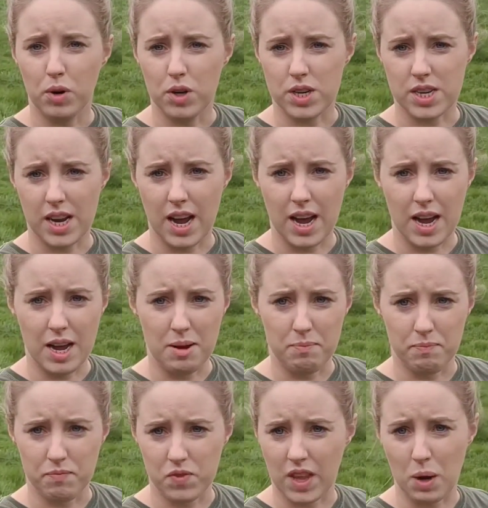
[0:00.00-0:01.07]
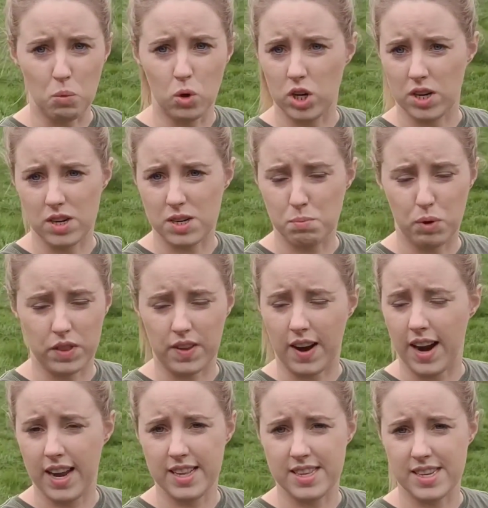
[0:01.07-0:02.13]
But they wouldn't put
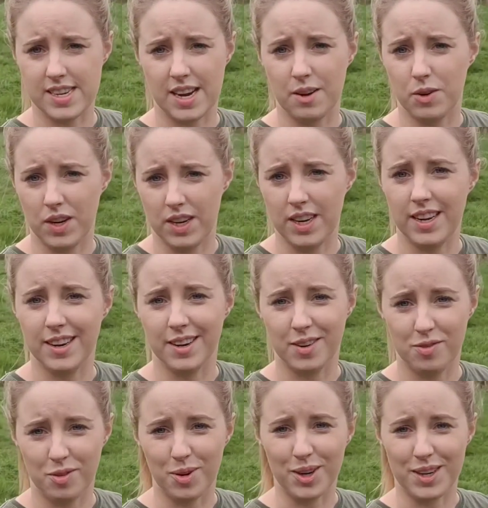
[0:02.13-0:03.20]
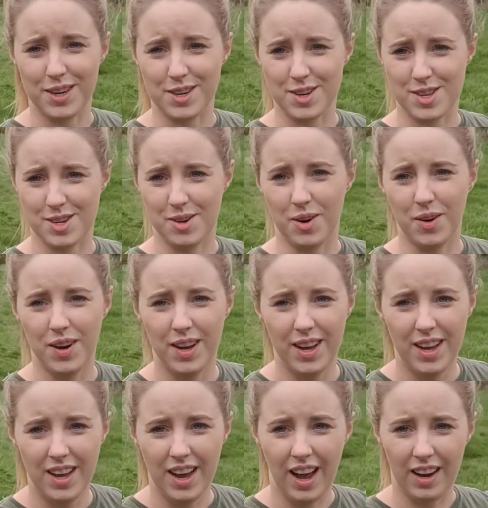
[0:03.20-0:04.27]
their heads down in here 4 years ago.
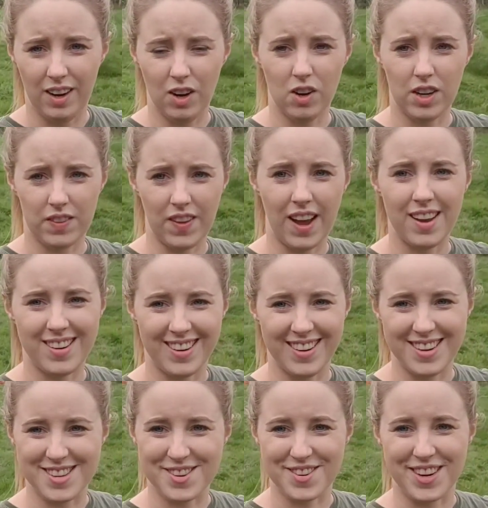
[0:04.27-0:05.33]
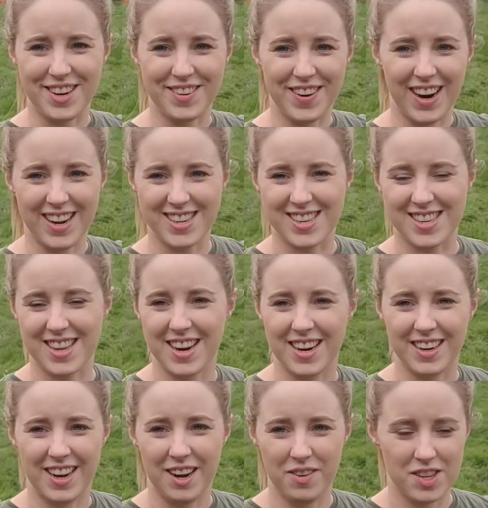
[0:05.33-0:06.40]
And look at that nice green grass
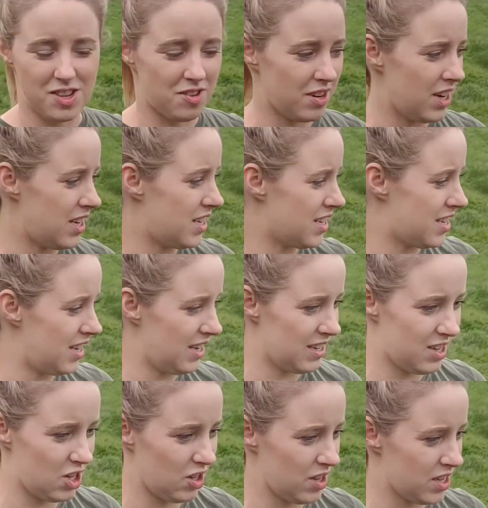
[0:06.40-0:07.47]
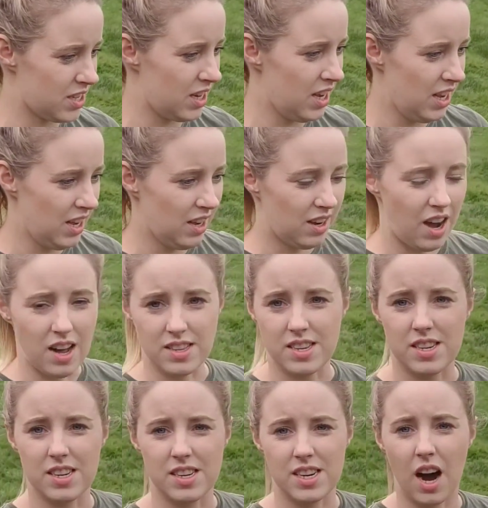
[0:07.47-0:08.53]
there now. It's great to see it, just
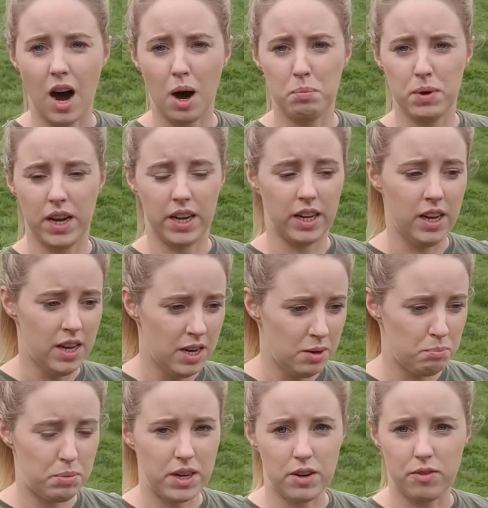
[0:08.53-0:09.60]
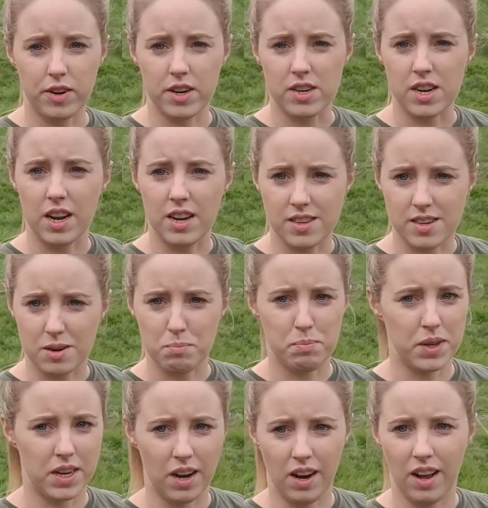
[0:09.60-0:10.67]
constant topping, bit of fertilizer,
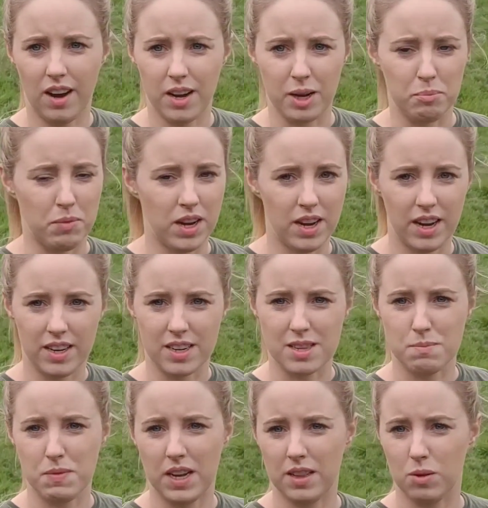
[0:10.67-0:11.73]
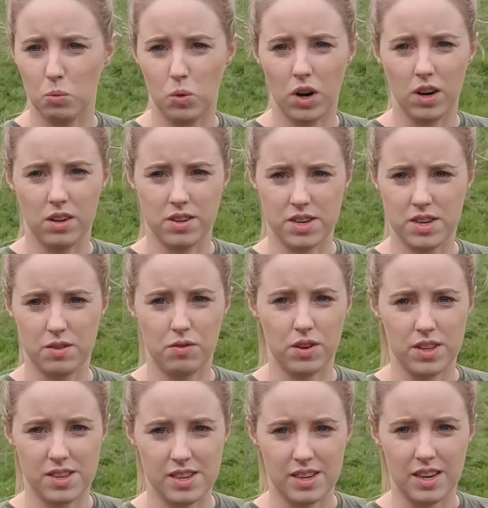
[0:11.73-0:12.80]
bit of lime, and it's made the world of
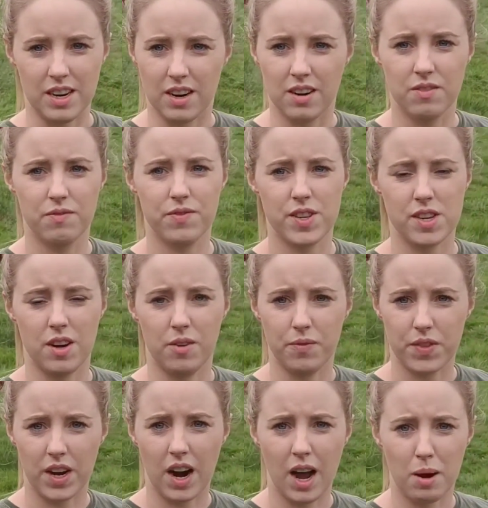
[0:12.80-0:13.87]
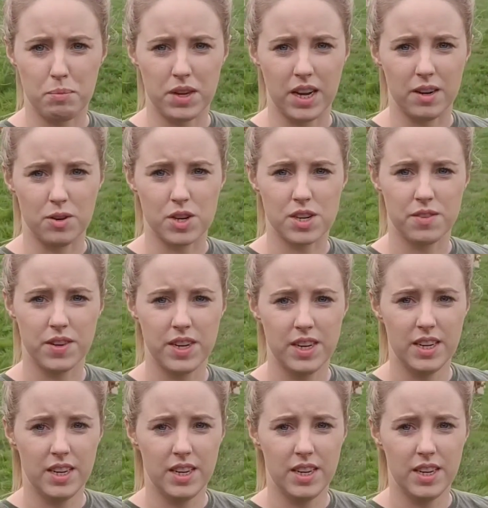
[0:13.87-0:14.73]
difference in here. So they're happy out.